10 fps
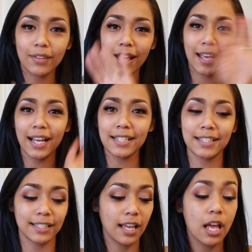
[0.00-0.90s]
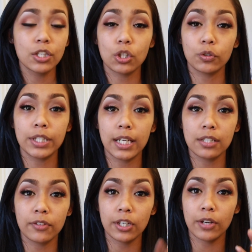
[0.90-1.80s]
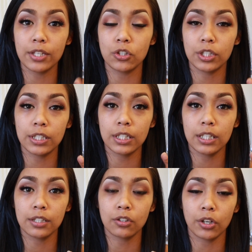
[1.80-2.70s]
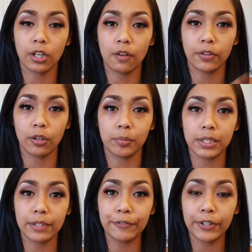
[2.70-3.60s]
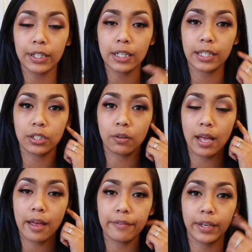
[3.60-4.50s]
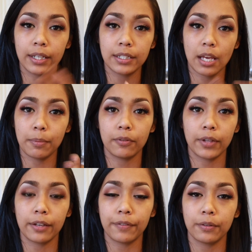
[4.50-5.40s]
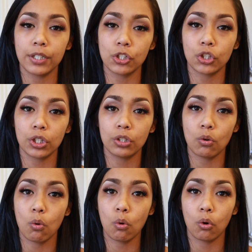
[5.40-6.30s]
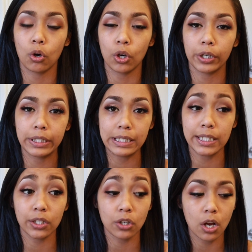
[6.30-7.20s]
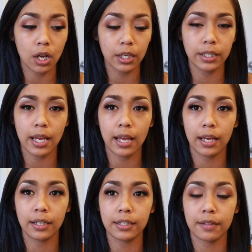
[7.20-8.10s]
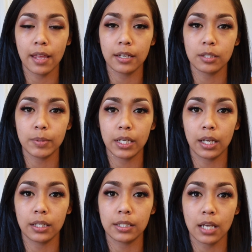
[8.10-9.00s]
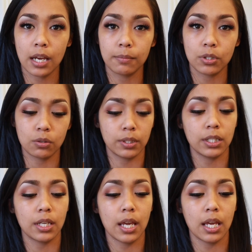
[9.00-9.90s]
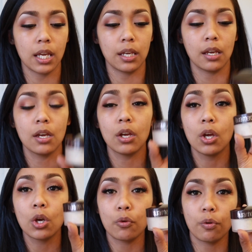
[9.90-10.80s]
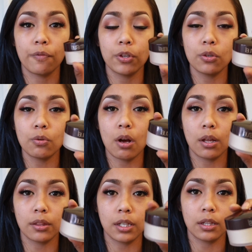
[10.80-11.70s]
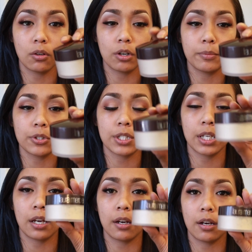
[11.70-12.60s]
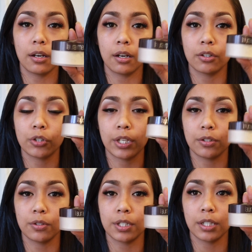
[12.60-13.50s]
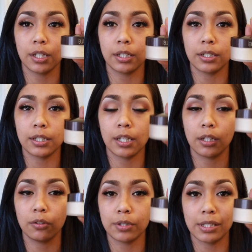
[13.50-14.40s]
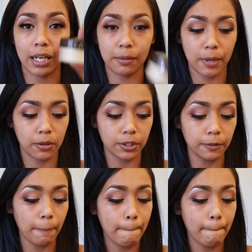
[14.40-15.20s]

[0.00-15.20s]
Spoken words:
Hi guys, so today's video, as you can see, is starting off a little bit different. I don't have any type of like foundation or concealer on, and that is because I am doing a review on the Laura Mercier translucent loose setting powder.